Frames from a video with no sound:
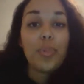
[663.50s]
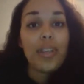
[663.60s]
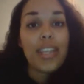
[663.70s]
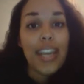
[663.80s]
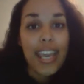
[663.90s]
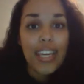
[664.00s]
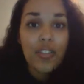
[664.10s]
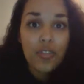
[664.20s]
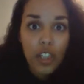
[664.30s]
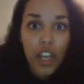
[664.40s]
would be the
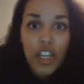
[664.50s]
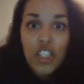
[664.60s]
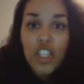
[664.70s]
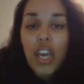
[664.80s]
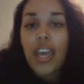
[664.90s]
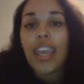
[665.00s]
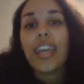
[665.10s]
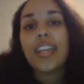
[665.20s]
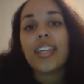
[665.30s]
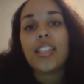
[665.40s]
Naked Flushed.
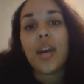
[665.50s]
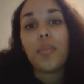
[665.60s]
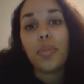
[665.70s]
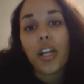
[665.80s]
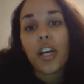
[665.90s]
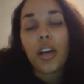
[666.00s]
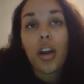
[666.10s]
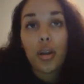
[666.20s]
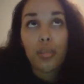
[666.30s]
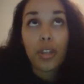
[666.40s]
It is a
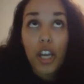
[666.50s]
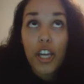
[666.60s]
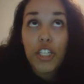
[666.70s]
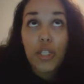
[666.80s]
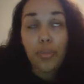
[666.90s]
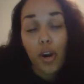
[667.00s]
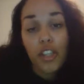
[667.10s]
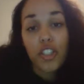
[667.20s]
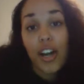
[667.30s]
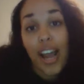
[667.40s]
blush,
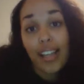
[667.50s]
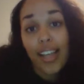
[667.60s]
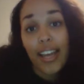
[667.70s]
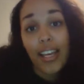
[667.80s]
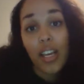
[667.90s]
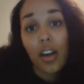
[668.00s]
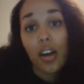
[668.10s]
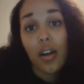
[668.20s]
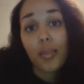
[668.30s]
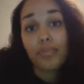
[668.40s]
bronzer, and
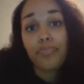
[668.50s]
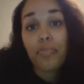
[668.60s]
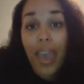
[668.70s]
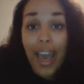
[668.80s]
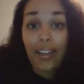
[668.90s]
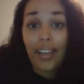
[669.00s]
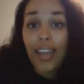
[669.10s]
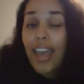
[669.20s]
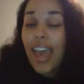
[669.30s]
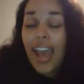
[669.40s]
highlighting palette.
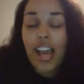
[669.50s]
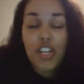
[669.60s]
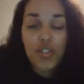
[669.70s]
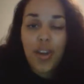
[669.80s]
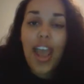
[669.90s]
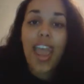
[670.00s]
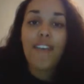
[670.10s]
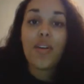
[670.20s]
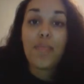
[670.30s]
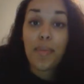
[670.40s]
I do not
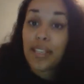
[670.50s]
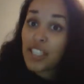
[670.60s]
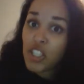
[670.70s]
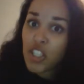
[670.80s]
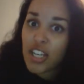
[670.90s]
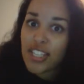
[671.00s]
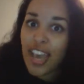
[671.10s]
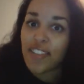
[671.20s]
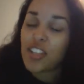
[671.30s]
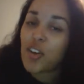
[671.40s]
have it, but my sister does
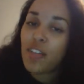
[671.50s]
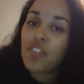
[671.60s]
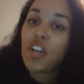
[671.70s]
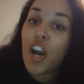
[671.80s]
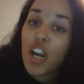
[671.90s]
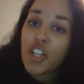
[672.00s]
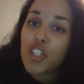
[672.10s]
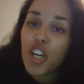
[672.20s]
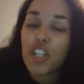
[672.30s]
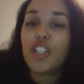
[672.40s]
have it. So I've
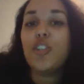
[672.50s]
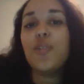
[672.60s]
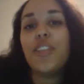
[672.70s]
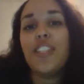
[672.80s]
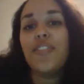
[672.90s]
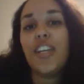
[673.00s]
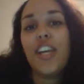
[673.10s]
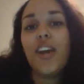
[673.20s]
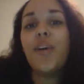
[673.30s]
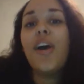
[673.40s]
encouraged her to do this
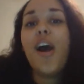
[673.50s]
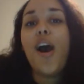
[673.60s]
video